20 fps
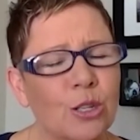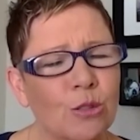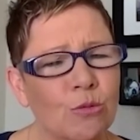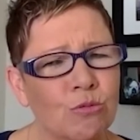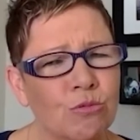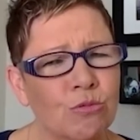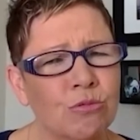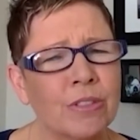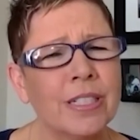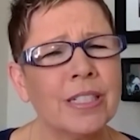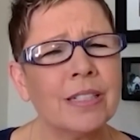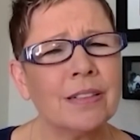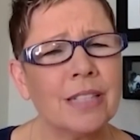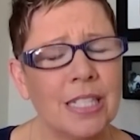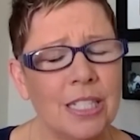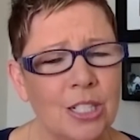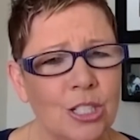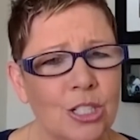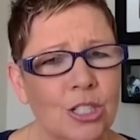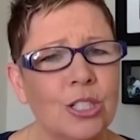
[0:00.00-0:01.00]
a
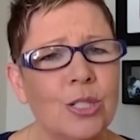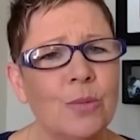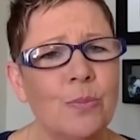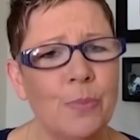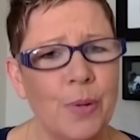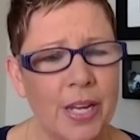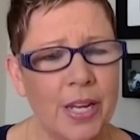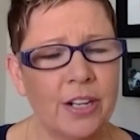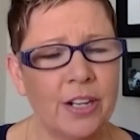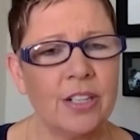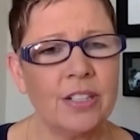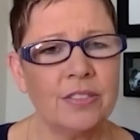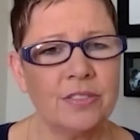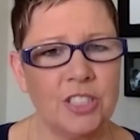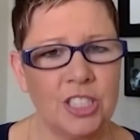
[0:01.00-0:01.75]
really good pair of